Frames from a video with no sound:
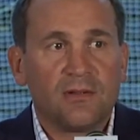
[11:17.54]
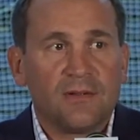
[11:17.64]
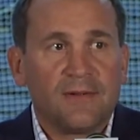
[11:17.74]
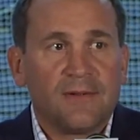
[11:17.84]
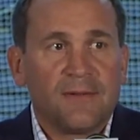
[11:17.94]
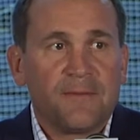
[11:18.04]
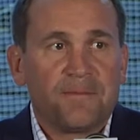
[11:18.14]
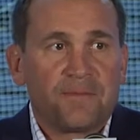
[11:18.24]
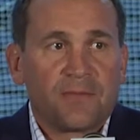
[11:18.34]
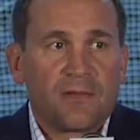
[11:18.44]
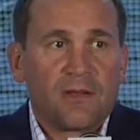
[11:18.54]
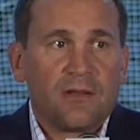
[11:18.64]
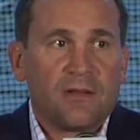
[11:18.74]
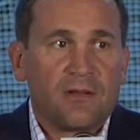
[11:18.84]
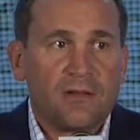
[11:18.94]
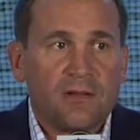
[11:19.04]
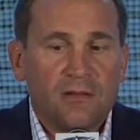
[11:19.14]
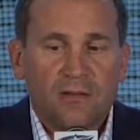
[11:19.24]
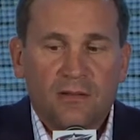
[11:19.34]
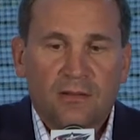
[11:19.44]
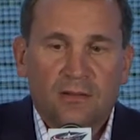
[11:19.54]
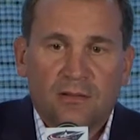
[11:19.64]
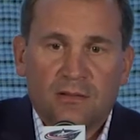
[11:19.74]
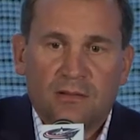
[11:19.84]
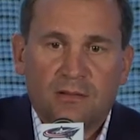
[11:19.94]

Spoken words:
gone, considering the success you guys have had?